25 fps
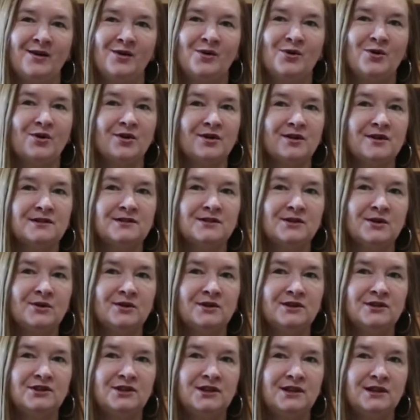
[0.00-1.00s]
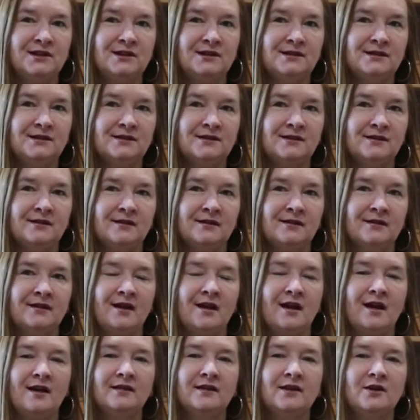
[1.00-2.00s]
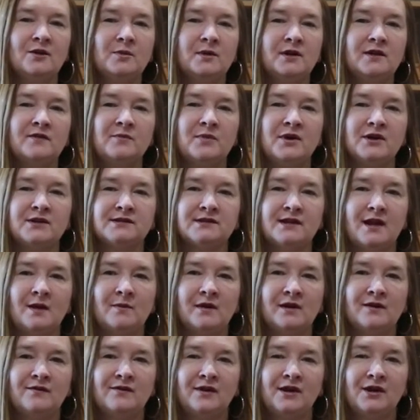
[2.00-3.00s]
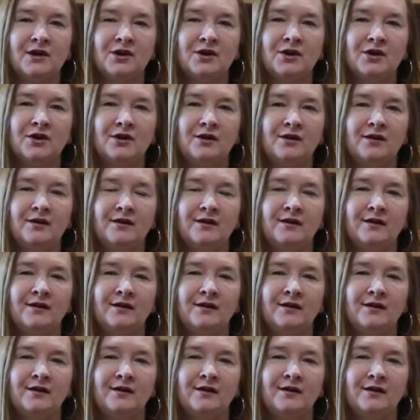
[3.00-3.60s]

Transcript: gorgonzola cheese, a little bit of balsamic vinegar,